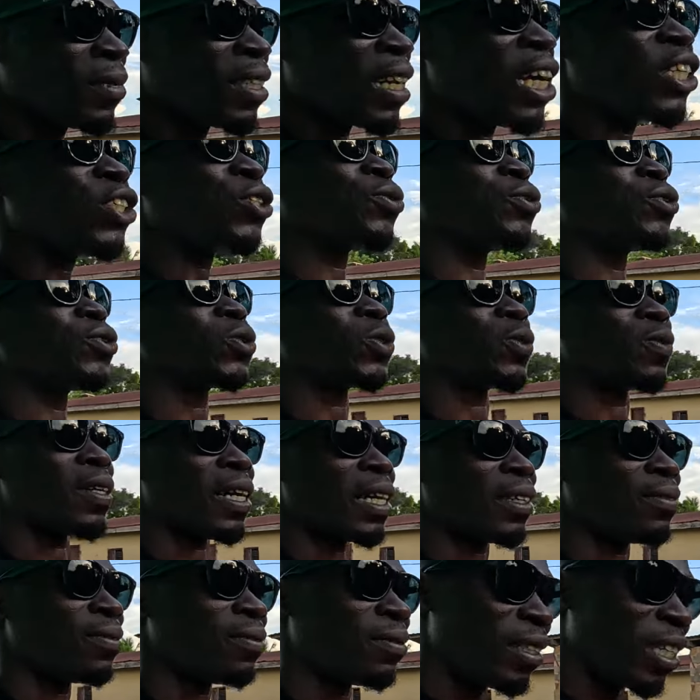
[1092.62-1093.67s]
How's she going to
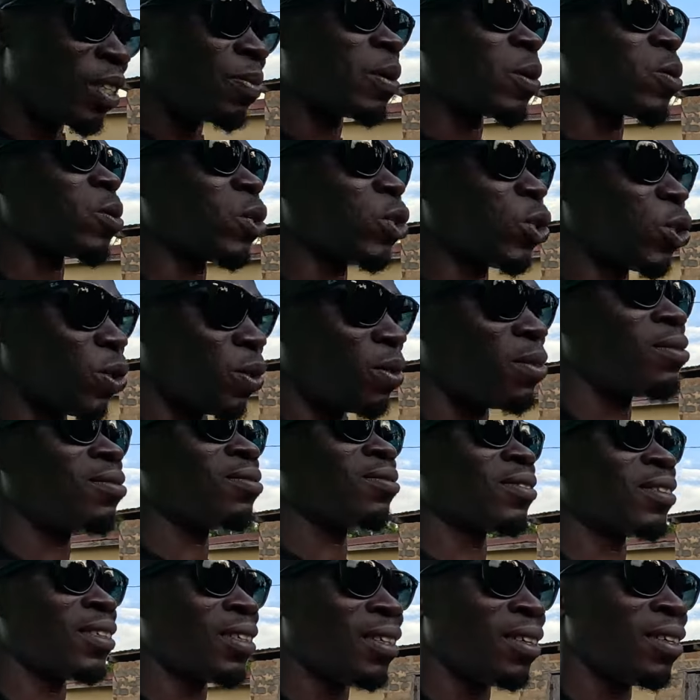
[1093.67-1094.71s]
survive? That's my question.
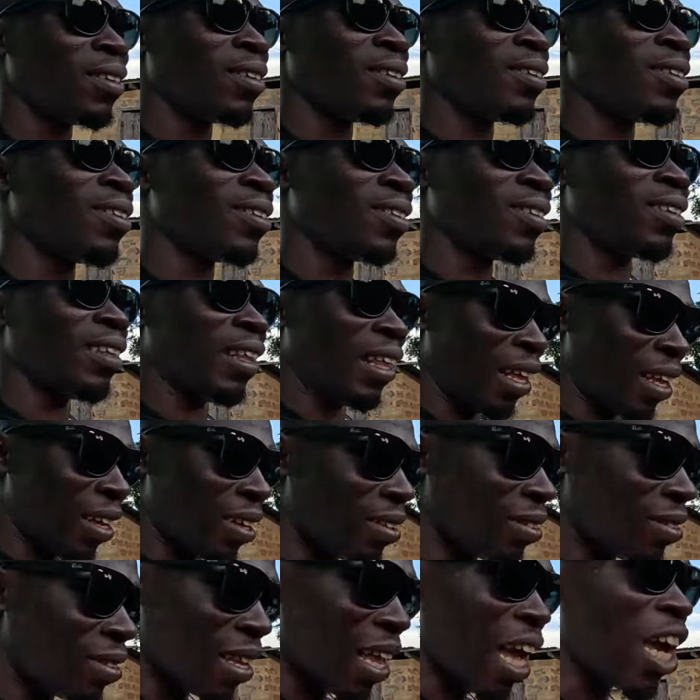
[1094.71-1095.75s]
Yeah,
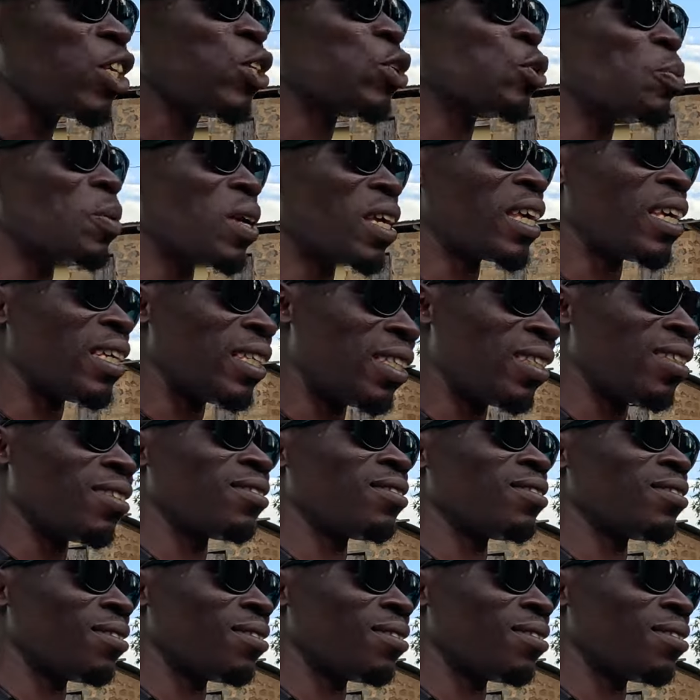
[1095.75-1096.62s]
how she make it?